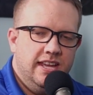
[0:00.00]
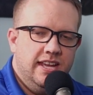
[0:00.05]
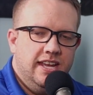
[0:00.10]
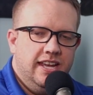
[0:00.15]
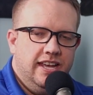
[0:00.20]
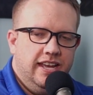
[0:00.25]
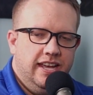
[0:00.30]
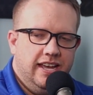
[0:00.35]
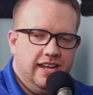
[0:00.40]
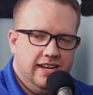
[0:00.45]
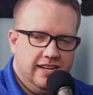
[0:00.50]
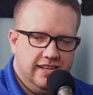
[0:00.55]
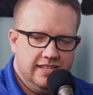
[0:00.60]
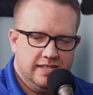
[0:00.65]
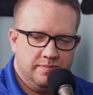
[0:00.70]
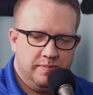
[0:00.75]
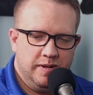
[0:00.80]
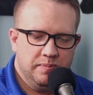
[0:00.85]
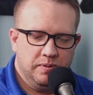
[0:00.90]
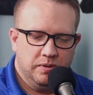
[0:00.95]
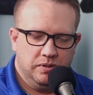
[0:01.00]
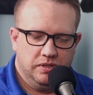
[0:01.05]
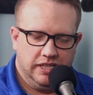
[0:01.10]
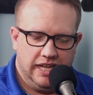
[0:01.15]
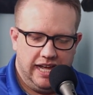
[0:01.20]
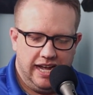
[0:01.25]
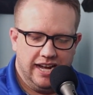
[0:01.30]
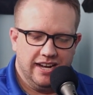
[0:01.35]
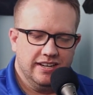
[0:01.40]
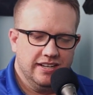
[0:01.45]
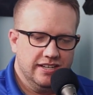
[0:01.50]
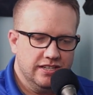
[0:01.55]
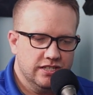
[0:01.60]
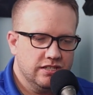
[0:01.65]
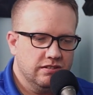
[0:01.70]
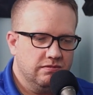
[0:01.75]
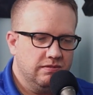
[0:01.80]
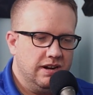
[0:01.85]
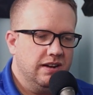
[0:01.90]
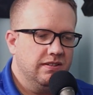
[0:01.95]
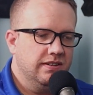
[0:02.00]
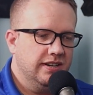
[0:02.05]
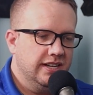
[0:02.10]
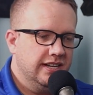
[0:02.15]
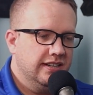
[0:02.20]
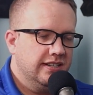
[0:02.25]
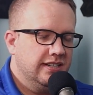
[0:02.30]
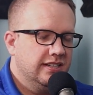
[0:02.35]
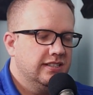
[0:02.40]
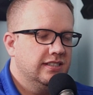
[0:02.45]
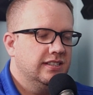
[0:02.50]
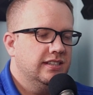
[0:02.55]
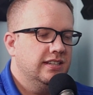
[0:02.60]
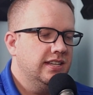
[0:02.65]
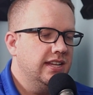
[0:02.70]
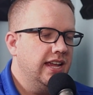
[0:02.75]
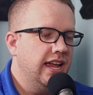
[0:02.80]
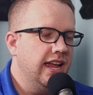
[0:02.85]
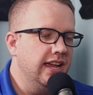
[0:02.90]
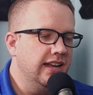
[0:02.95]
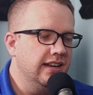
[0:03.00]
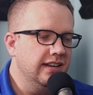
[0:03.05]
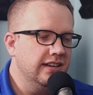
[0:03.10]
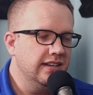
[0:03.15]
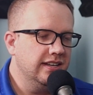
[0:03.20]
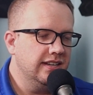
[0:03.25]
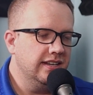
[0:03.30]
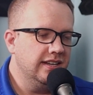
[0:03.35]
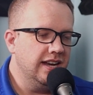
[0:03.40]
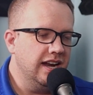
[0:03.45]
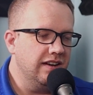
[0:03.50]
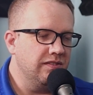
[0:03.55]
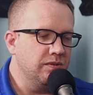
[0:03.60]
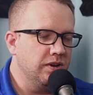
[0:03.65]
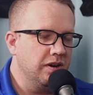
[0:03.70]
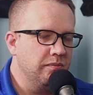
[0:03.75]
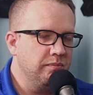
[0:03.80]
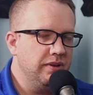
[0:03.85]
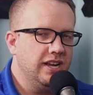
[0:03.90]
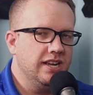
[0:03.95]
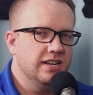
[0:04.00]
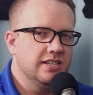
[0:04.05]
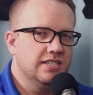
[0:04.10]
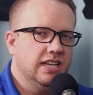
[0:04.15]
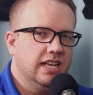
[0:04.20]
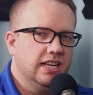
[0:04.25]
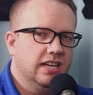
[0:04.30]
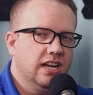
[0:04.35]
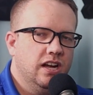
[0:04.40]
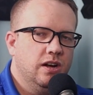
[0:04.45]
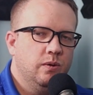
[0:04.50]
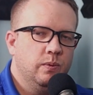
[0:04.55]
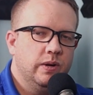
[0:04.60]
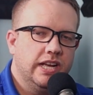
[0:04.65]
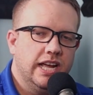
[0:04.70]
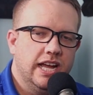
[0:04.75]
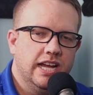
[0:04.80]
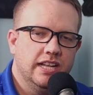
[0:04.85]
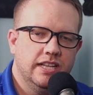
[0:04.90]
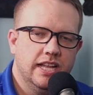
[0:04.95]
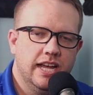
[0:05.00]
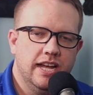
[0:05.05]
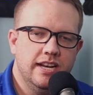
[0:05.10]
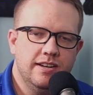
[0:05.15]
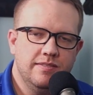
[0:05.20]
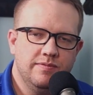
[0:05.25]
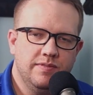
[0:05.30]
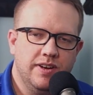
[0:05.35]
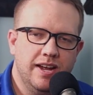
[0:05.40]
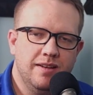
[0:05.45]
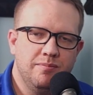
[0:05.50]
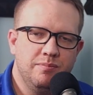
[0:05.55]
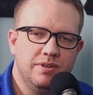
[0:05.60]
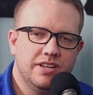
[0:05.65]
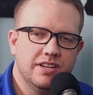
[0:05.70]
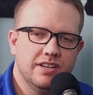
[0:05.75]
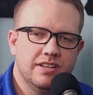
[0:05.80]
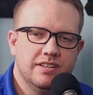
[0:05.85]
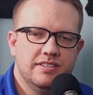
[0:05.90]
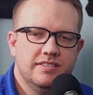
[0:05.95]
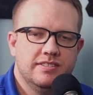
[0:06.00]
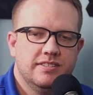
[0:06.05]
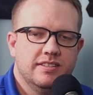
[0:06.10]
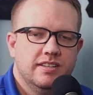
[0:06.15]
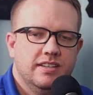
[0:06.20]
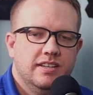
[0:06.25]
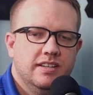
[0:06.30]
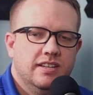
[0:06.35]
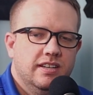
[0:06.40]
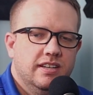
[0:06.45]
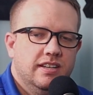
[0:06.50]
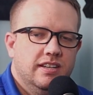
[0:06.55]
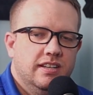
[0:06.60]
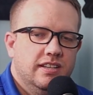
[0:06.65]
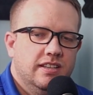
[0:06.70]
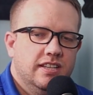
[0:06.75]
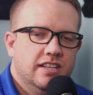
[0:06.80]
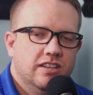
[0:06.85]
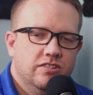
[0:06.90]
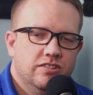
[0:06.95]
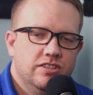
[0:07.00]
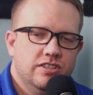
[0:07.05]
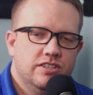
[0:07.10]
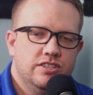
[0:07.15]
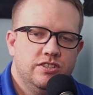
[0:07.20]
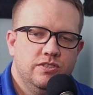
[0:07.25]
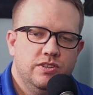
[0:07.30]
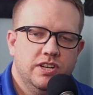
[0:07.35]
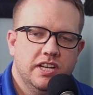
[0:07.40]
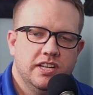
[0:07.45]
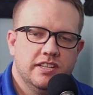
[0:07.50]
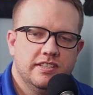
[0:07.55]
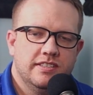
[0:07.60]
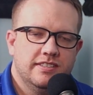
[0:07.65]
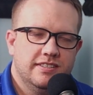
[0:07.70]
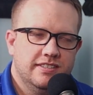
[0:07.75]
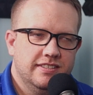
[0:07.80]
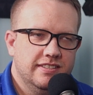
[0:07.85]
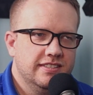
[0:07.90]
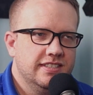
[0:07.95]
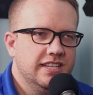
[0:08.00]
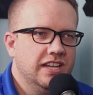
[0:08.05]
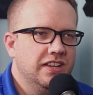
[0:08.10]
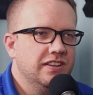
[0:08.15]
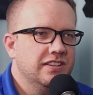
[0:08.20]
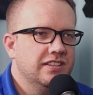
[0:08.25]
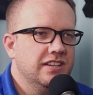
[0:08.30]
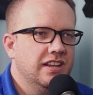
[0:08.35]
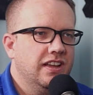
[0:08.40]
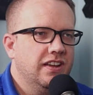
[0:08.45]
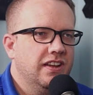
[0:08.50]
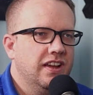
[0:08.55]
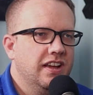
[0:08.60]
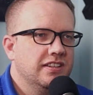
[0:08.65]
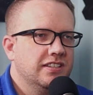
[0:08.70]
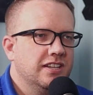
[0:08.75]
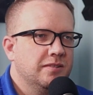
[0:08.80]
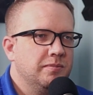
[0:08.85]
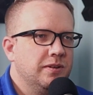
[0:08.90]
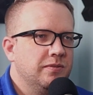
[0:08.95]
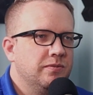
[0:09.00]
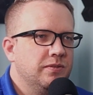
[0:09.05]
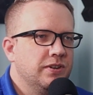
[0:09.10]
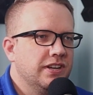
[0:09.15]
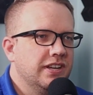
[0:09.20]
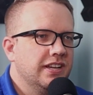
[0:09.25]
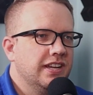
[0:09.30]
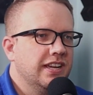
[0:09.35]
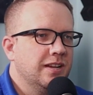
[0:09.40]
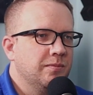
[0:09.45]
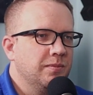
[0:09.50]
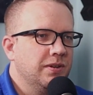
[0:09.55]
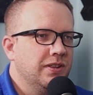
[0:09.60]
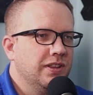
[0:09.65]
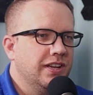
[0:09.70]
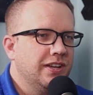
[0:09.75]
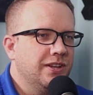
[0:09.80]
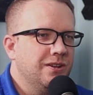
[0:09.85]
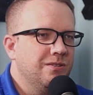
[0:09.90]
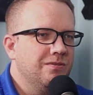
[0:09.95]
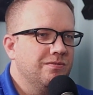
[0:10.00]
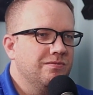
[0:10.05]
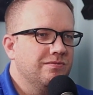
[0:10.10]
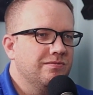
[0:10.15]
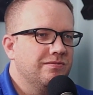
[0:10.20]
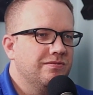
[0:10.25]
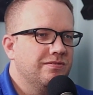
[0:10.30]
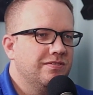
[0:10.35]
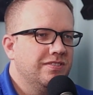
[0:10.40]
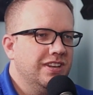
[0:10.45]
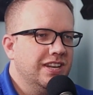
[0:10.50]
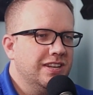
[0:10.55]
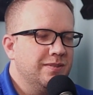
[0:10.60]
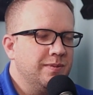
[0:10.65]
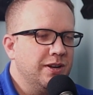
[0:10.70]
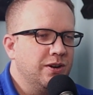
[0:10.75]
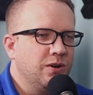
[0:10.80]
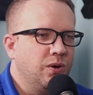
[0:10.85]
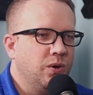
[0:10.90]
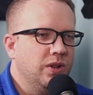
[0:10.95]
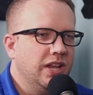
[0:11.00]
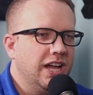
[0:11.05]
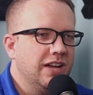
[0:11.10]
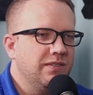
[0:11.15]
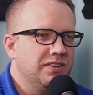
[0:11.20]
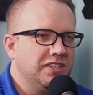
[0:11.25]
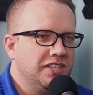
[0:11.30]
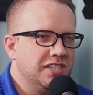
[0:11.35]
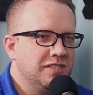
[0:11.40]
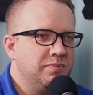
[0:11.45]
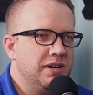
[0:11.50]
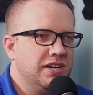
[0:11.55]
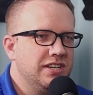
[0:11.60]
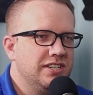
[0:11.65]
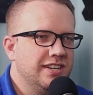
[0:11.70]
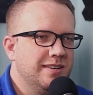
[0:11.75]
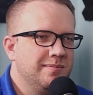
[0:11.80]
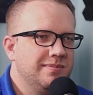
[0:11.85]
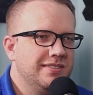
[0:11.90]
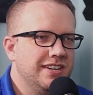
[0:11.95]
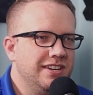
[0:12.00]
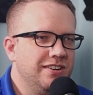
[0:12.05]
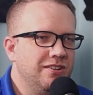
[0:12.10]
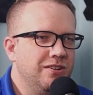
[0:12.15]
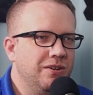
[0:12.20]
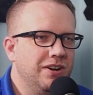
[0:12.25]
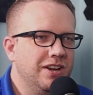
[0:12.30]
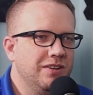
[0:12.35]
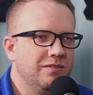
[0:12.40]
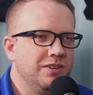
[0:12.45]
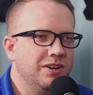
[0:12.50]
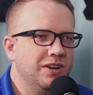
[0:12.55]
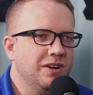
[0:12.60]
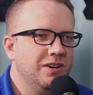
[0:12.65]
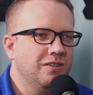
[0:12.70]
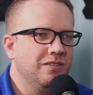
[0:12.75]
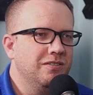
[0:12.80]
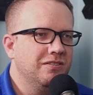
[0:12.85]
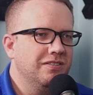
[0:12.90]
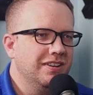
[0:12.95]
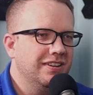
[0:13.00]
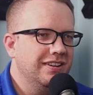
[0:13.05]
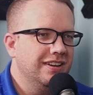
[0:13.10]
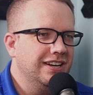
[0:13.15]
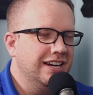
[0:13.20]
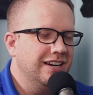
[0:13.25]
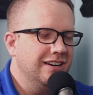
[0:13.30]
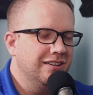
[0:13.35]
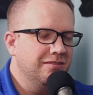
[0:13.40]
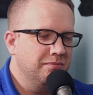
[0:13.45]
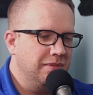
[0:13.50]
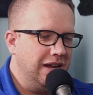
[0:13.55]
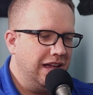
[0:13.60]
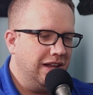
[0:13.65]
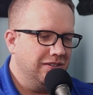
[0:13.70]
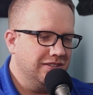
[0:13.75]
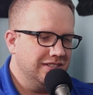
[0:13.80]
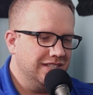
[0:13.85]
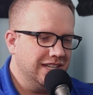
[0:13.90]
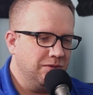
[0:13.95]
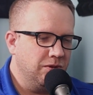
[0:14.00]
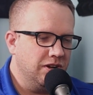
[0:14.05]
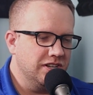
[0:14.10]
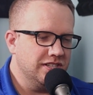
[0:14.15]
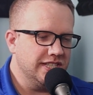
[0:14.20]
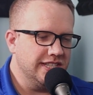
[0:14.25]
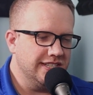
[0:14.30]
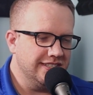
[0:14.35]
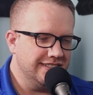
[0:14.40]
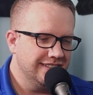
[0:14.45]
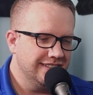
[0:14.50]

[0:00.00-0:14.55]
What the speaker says: And his people land and surround it. And everyone in Beacon's like, oh, we can't land and fight because they'll just shoot us. And Zellion's like, you guys gotta be freaking kidding me. Like, you've spent your whole life on these spaceships and you don't even know air battles. Like, watch this.